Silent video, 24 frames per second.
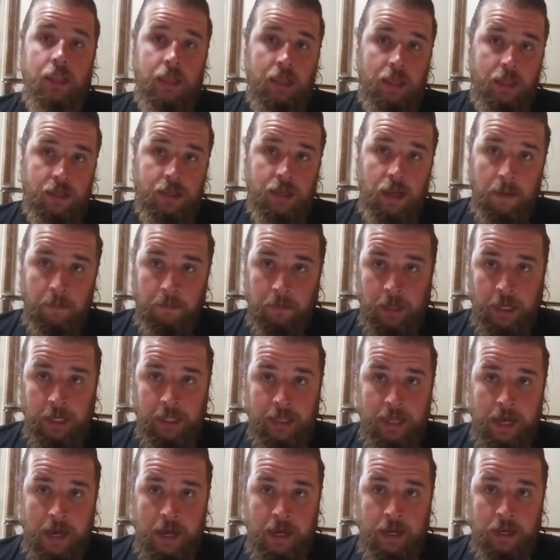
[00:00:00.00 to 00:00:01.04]
Something like
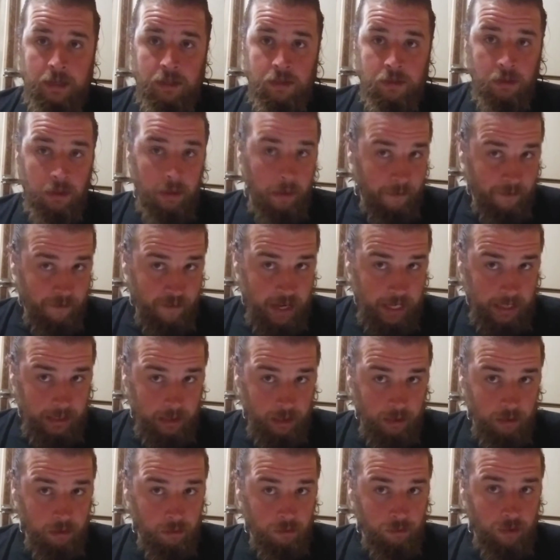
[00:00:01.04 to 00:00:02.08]
that is only
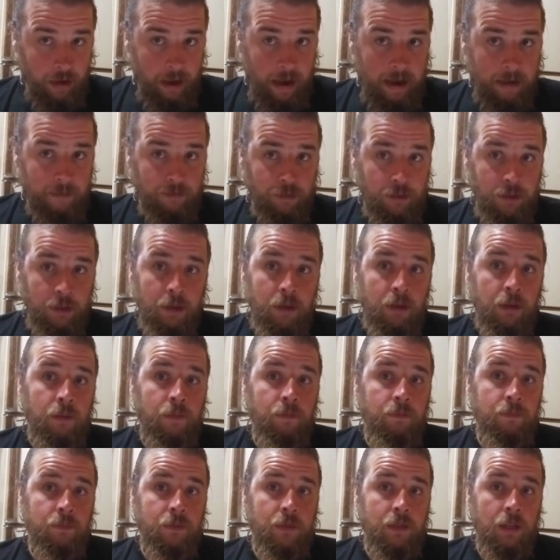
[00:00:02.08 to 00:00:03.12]
effective after,
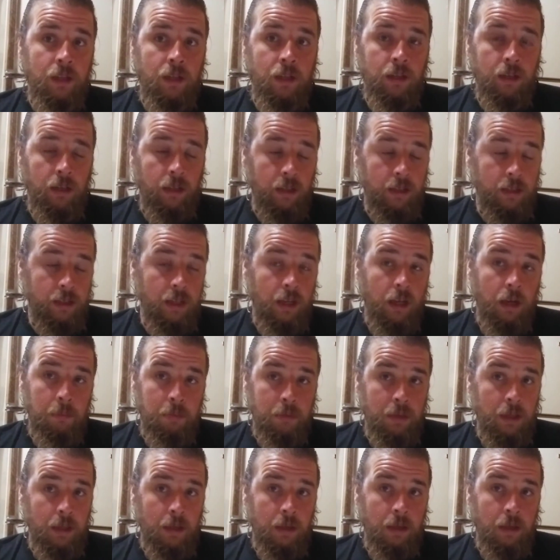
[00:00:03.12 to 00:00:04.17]
like I said, up
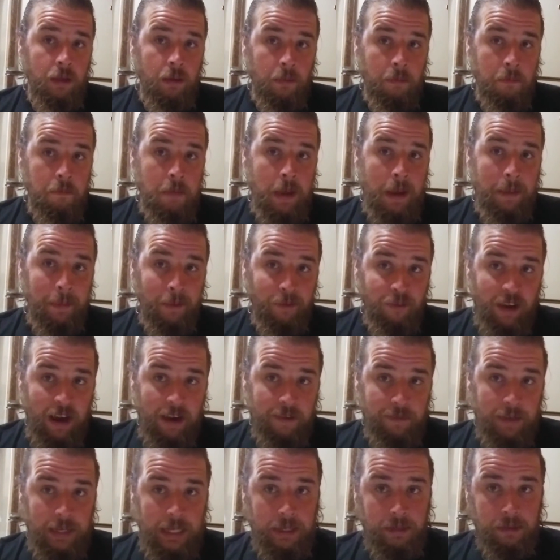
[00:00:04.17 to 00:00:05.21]
to maybe
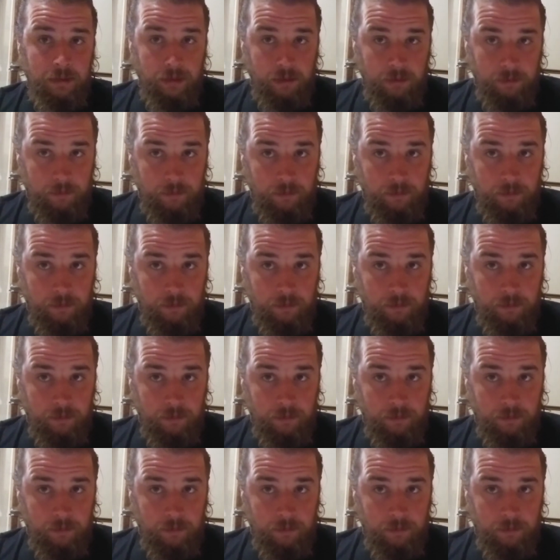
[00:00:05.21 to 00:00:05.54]
5 days.